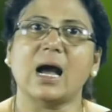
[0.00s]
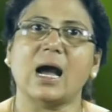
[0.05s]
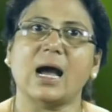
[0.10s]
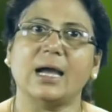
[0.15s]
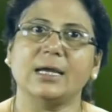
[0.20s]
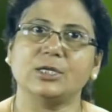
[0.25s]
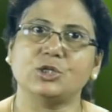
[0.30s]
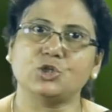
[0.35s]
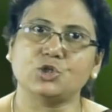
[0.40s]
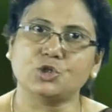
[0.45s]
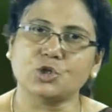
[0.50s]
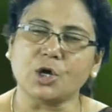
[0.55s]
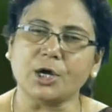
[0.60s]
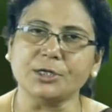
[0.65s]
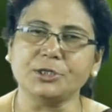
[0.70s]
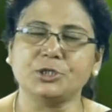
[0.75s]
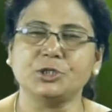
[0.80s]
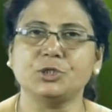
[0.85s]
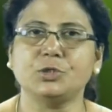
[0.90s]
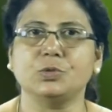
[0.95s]
I
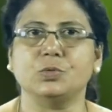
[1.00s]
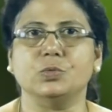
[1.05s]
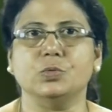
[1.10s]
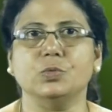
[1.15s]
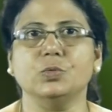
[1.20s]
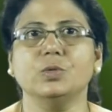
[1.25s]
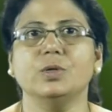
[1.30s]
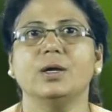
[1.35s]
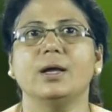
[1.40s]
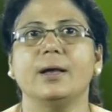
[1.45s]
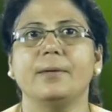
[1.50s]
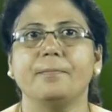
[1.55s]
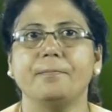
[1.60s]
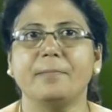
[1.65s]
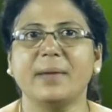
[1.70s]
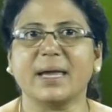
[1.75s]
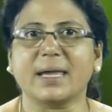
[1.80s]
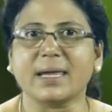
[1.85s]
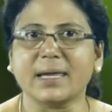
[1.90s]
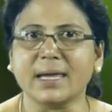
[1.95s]
taught you
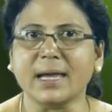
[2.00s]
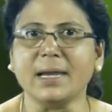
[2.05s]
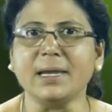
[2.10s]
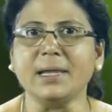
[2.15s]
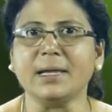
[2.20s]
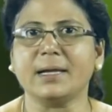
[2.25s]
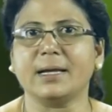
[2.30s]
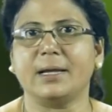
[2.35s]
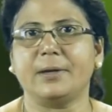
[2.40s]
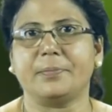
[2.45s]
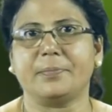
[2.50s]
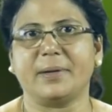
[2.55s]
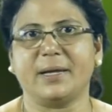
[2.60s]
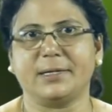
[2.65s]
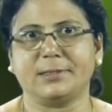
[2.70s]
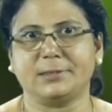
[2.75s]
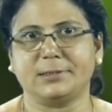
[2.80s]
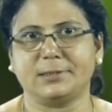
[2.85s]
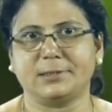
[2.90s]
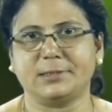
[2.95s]
mechanical
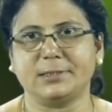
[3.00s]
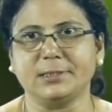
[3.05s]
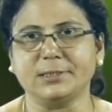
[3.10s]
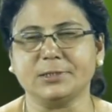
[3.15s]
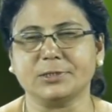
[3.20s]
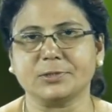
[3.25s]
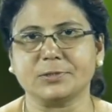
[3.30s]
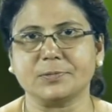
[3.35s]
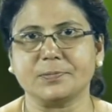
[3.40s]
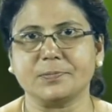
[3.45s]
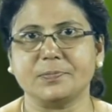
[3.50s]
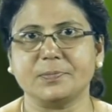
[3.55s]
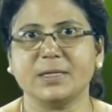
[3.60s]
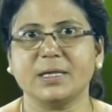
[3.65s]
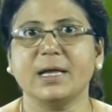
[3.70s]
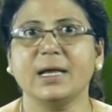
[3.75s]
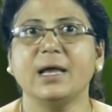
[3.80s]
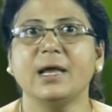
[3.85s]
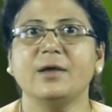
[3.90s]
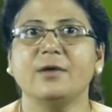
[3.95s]
practices
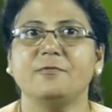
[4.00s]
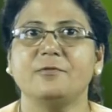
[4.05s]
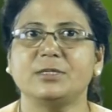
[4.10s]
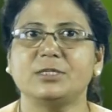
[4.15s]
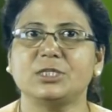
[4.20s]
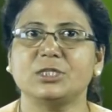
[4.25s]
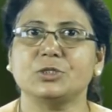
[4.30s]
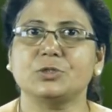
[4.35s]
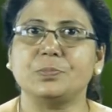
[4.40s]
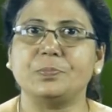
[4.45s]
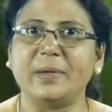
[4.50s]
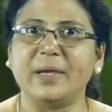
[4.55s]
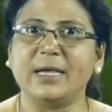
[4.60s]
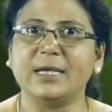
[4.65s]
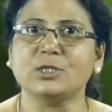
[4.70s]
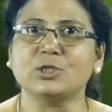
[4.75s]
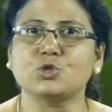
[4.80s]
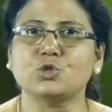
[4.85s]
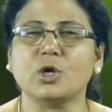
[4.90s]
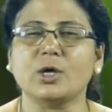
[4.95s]
which is
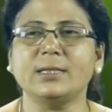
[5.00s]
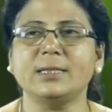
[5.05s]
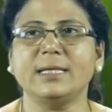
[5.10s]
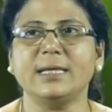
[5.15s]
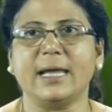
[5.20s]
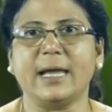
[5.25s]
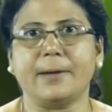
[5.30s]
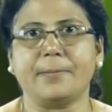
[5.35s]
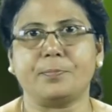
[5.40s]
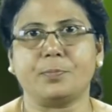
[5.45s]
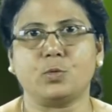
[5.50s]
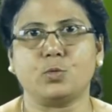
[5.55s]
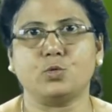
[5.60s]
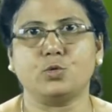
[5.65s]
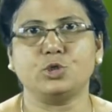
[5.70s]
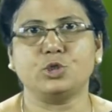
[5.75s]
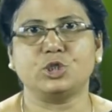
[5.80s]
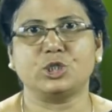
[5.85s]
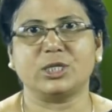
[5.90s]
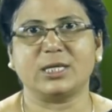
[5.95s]
based on the
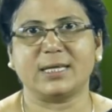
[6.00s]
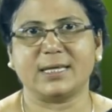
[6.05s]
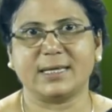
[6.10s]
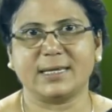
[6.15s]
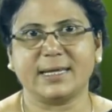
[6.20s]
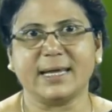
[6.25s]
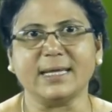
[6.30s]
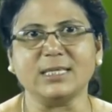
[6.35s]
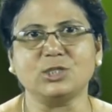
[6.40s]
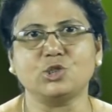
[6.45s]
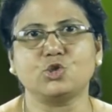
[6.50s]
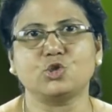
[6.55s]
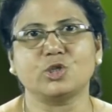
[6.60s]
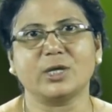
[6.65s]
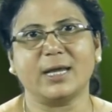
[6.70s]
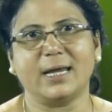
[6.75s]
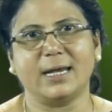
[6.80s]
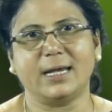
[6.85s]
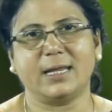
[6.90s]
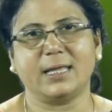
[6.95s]
approach catch
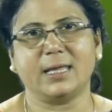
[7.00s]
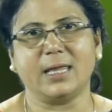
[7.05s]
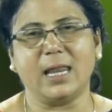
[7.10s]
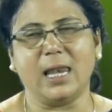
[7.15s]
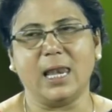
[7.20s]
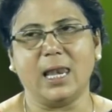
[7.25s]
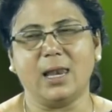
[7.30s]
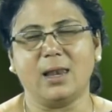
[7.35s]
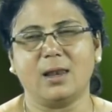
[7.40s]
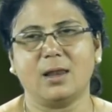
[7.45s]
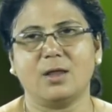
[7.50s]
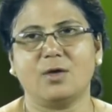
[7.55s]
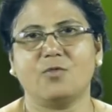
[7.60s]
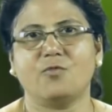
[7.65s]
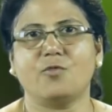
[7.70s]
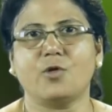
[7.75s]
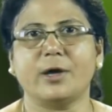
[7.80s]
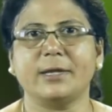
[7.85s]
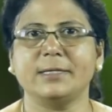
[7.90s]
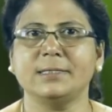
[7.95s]
and kill
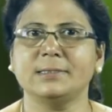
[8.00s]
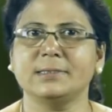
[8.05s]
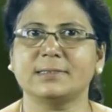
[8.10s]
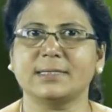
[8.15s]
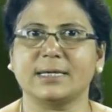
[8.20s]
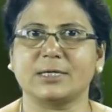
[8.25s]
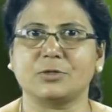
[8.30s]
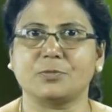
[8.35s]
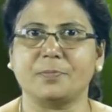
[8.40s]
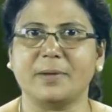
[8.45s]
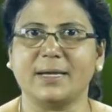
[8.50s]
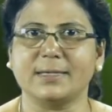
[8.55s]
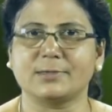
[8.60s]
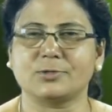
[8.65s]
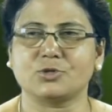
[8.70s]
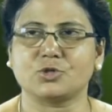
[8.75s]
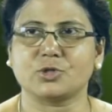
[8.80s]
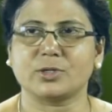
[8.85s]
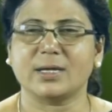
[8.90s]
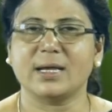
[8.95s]
for insect
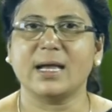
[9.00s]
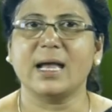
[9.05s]
pest